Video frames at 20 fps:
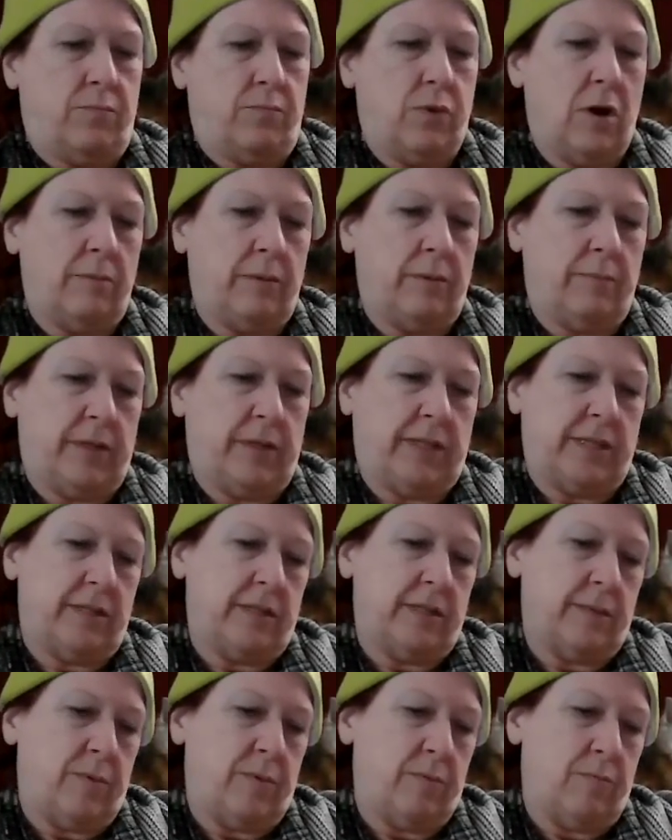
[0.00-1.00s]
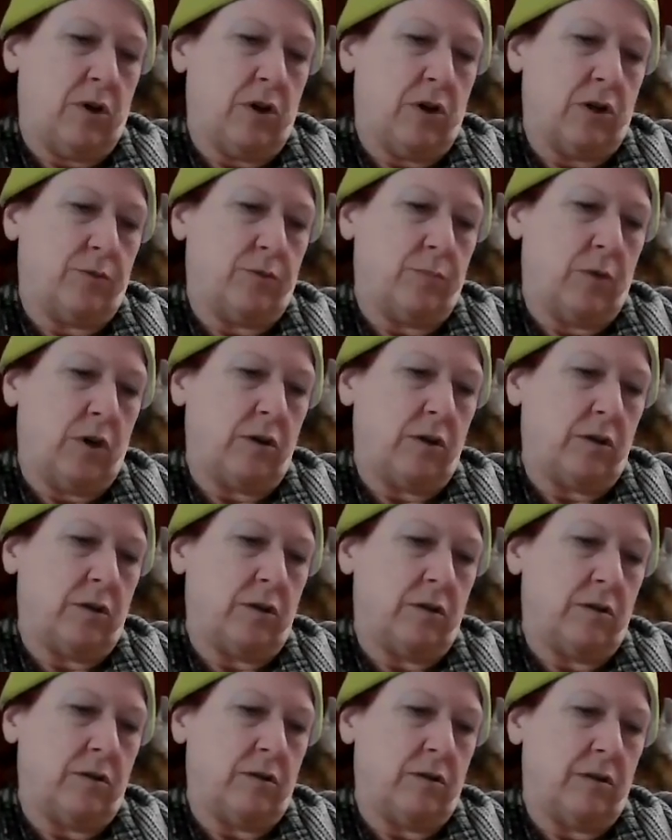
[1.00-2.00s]
Probably picked these up on Poshmark.
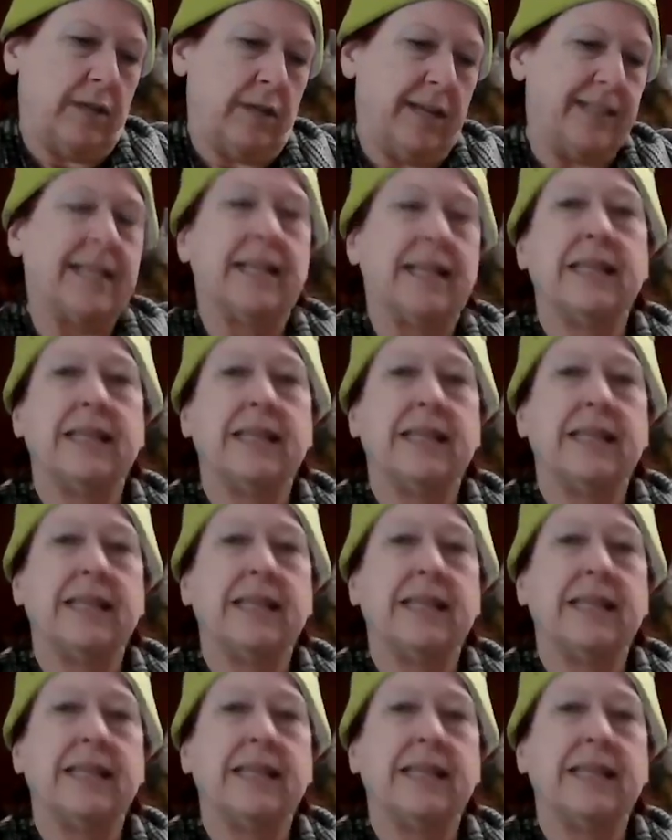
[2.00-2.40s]
It's